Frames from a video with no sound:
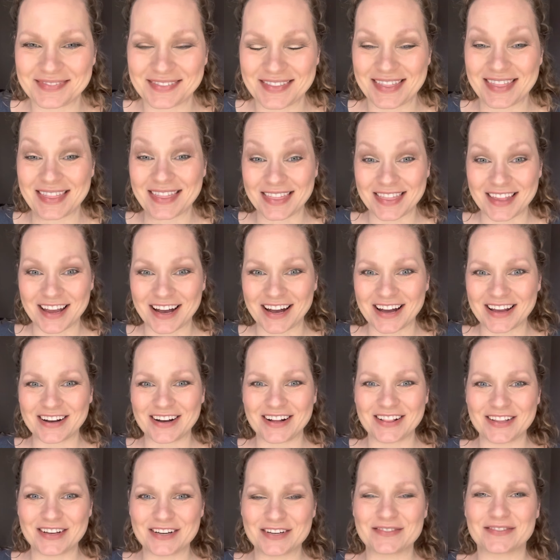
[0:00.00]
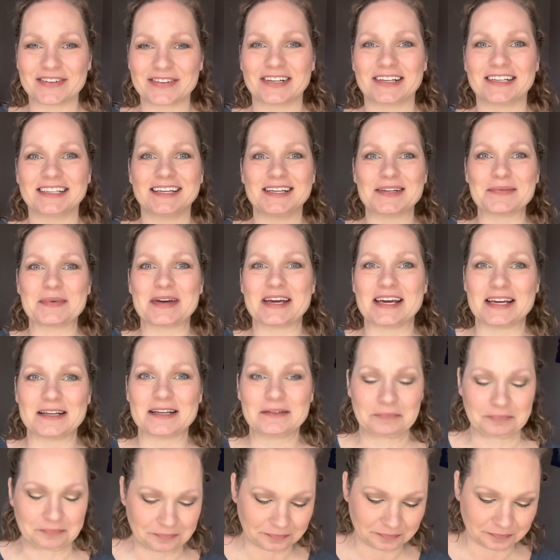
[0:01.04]
Not all over like me.
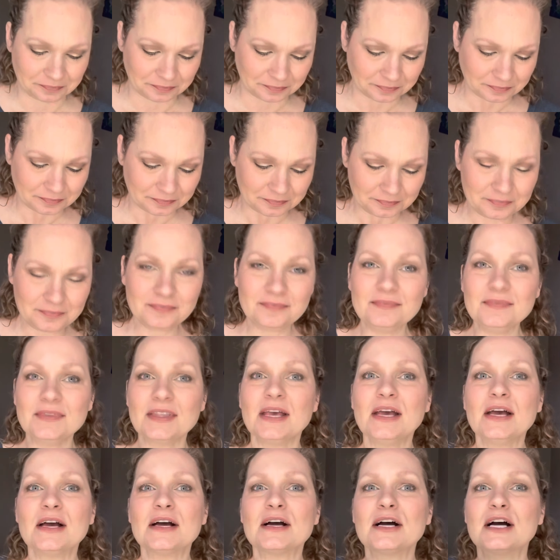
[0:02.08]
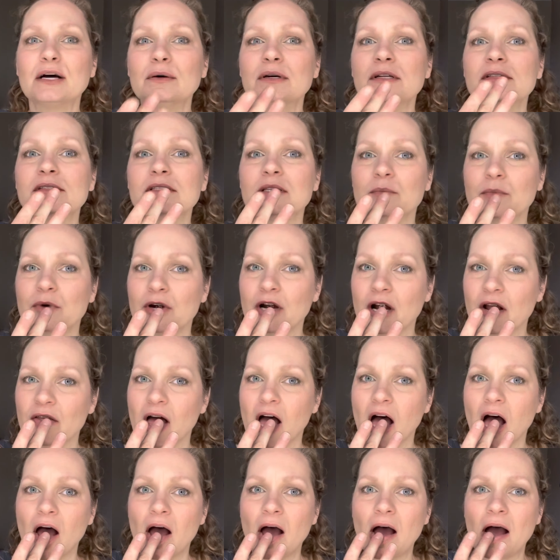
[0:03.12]
I want some more of that